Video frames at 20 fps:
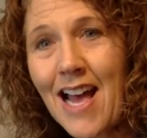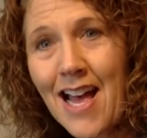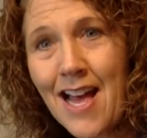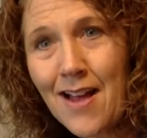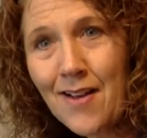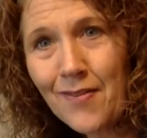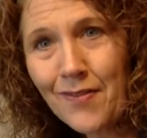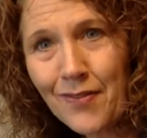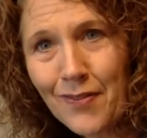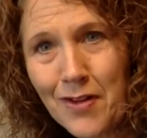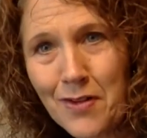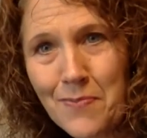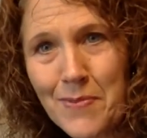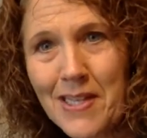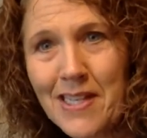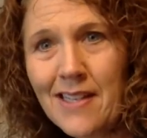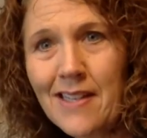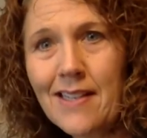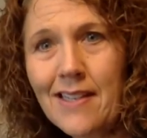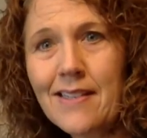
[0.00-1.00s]
every
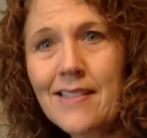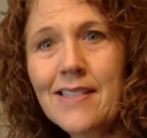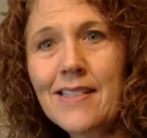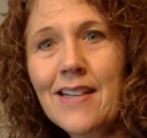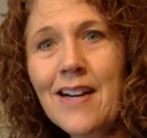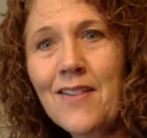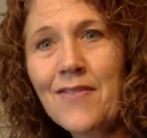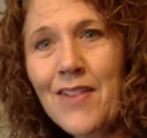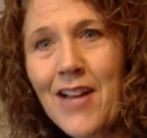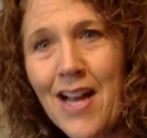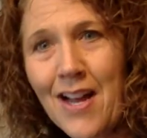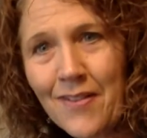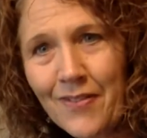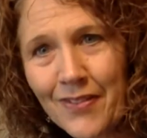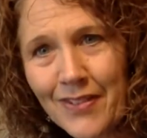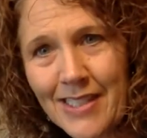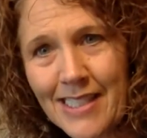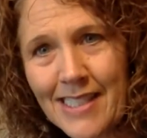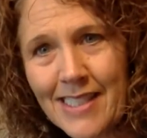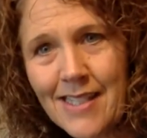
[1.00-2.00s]
minute of
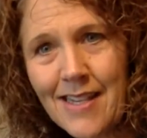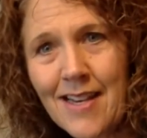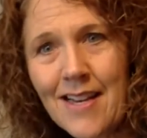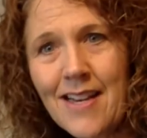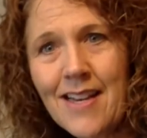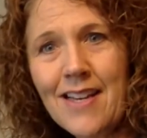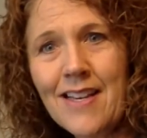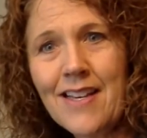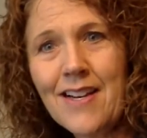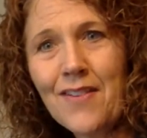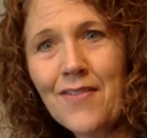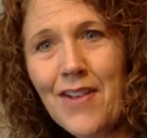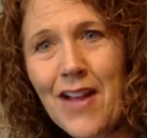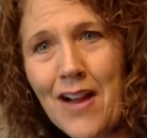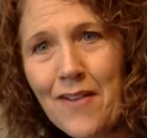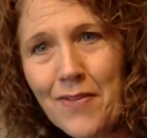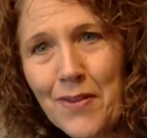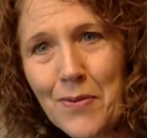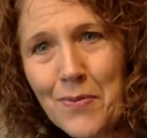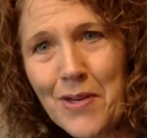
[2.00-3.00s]
every day, of
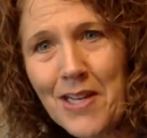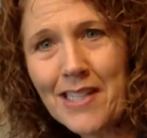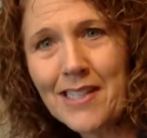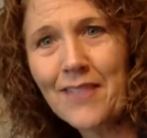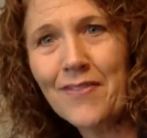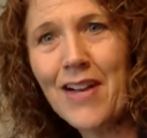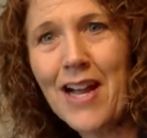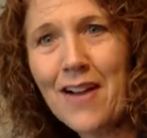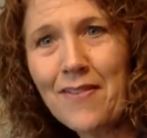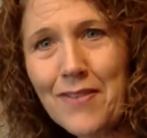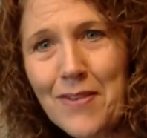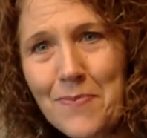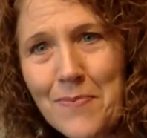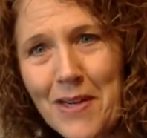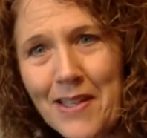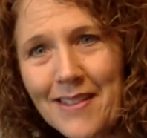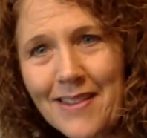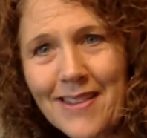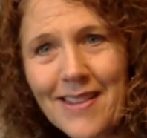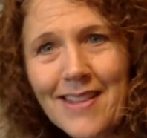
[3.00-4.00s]
every week, of every
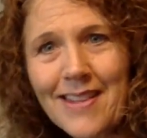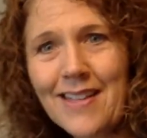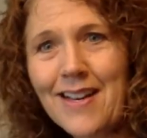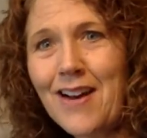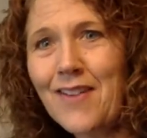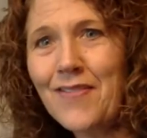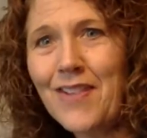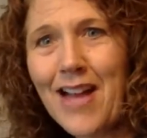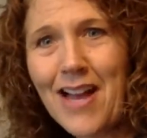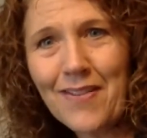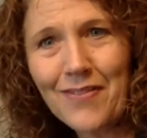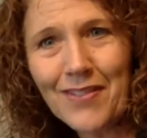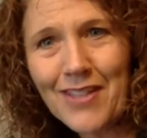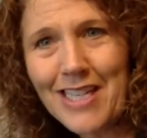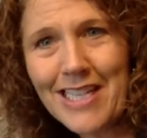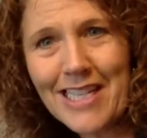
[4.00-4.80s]
month, of every